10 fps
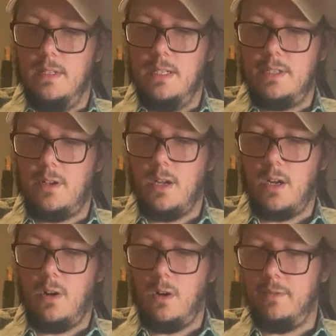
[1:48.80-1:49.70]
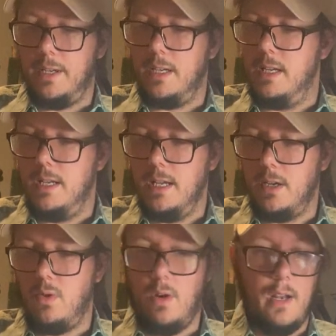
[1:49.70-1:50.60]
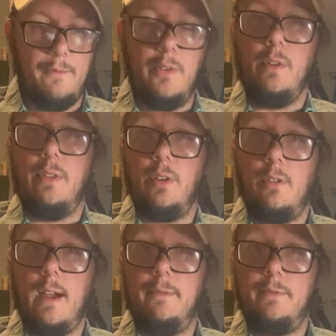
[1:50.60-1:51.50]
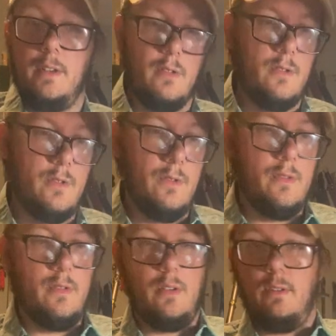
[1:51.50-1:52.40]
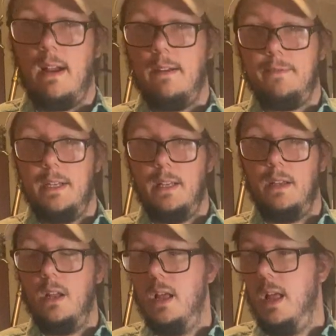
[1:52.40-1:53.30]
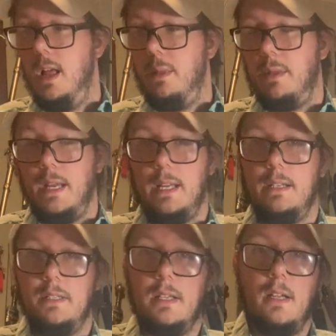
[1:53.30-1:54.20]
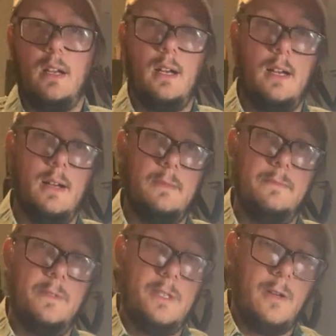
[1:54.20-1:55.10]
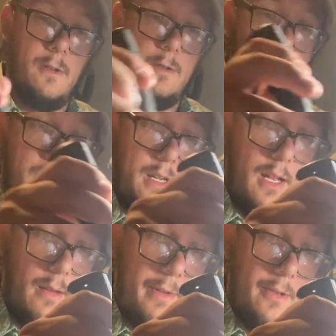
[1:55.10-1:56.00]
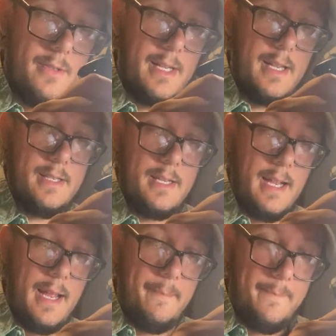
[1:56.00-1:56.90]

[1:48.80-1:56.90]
It's good at carving and quite a few other crafty things, so I'll be using it today.